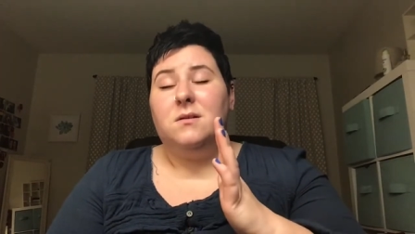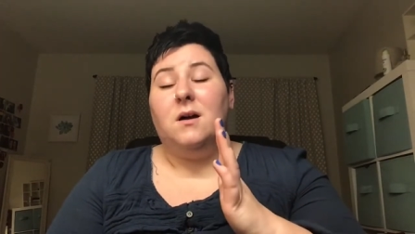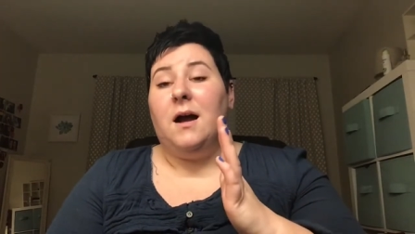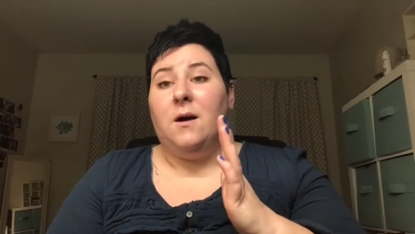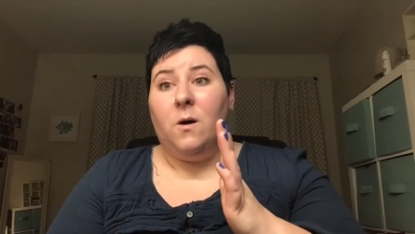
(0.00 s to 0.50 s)

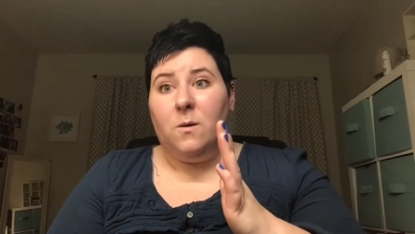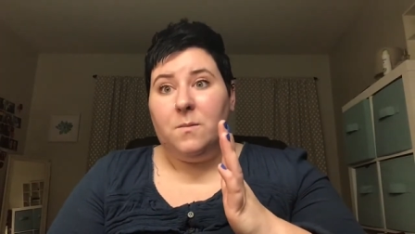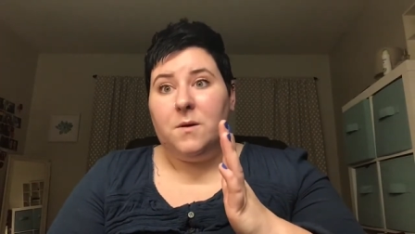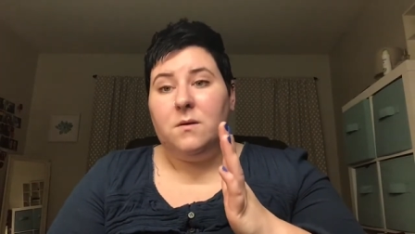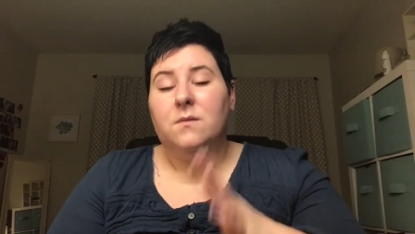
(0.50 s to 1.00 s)
I hope.
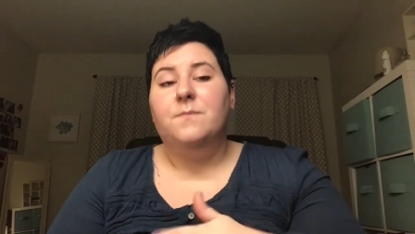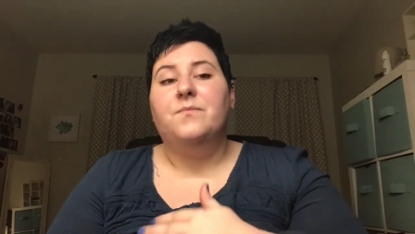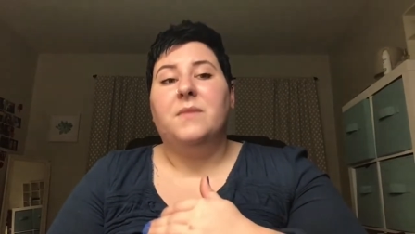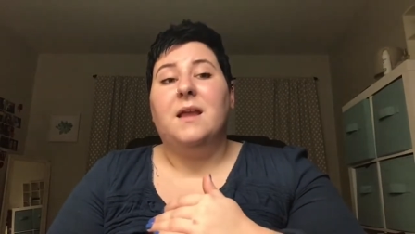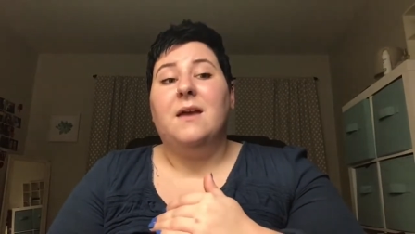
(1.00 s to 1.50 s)

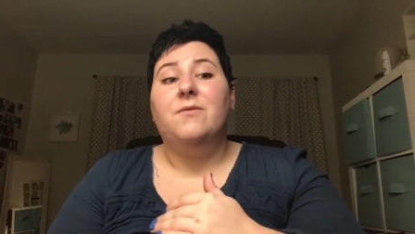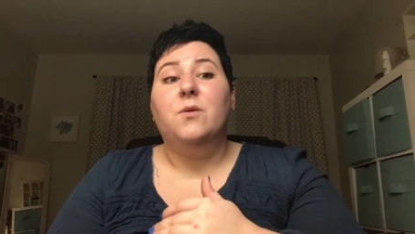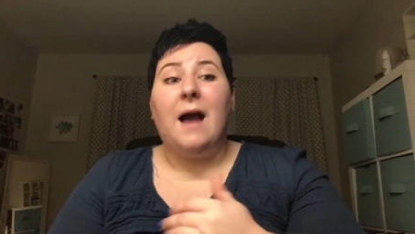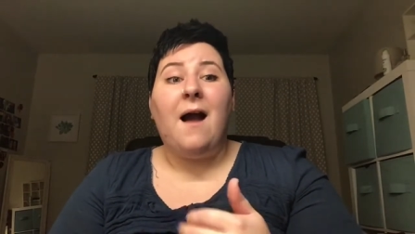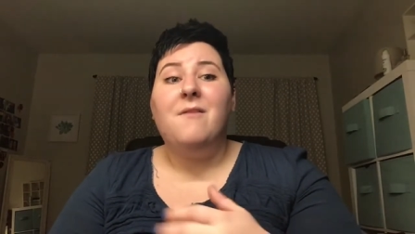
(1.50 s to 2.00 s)
If you
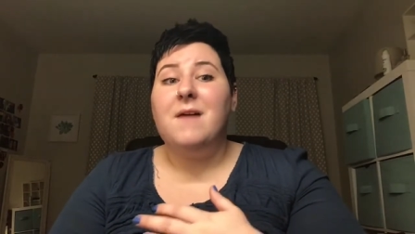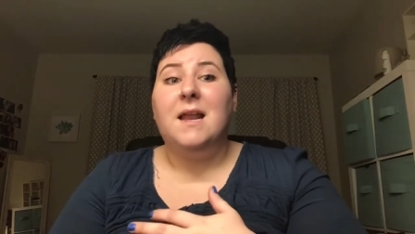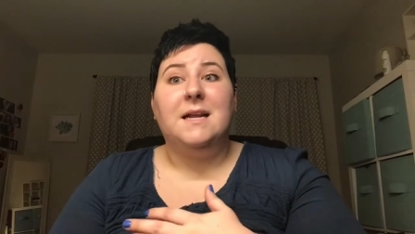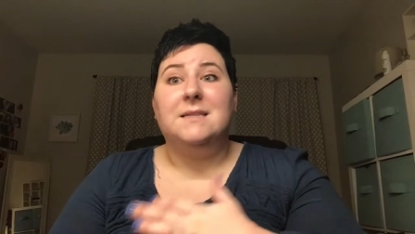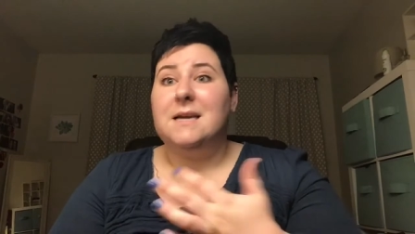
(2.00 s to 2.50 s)
have
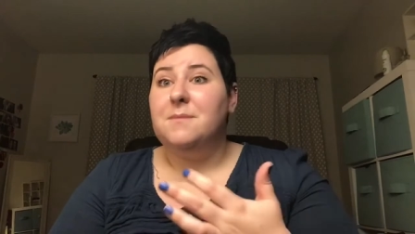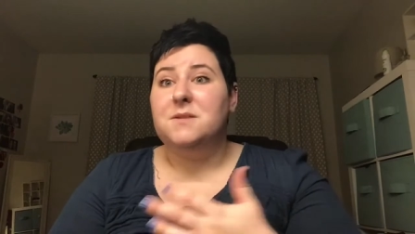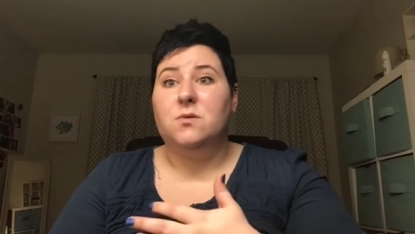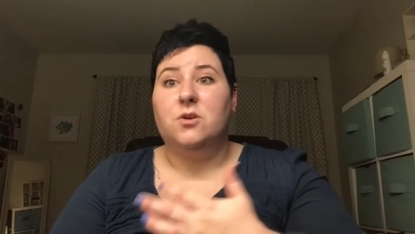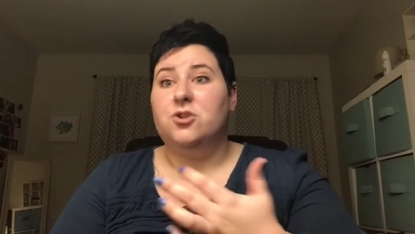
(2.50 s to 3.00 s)
any tips
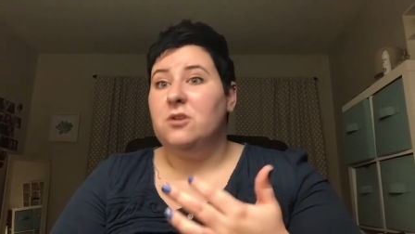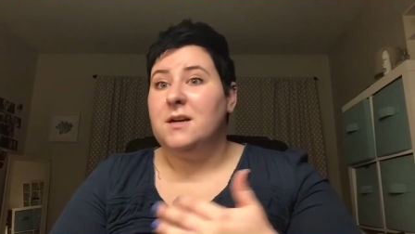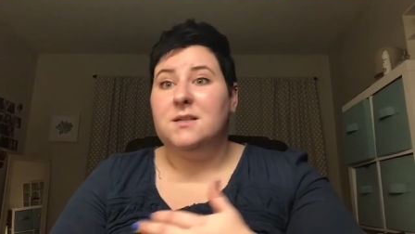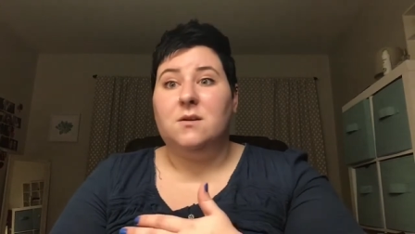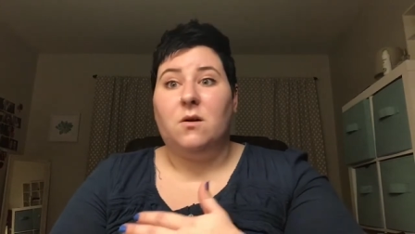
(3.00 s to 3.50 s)
or
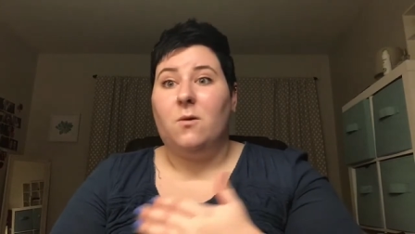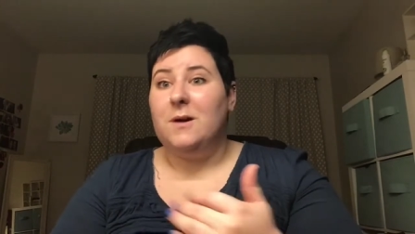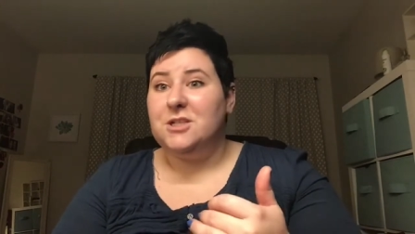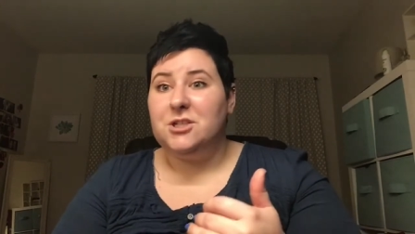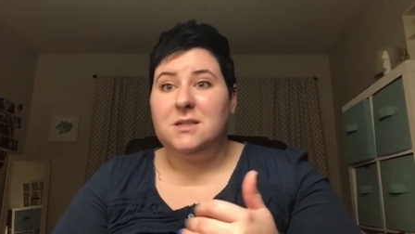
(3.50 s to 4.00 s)
tricks or
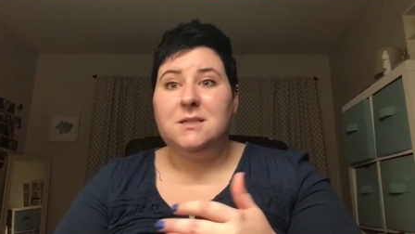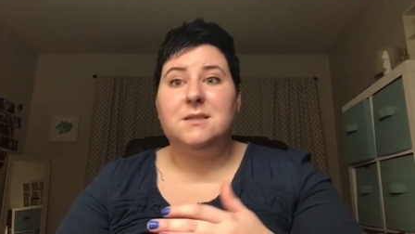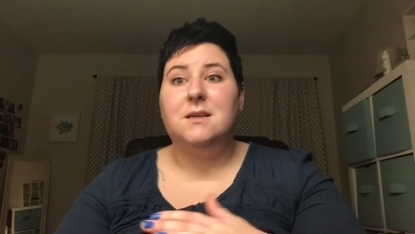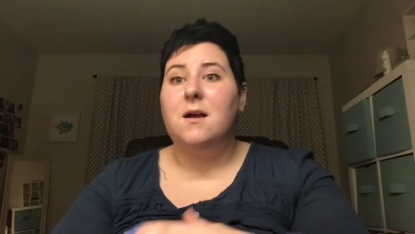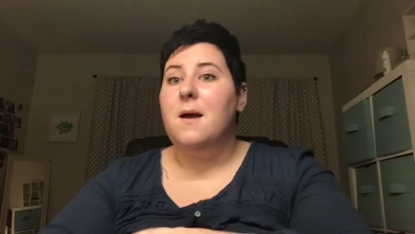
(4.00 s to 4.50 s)
questions,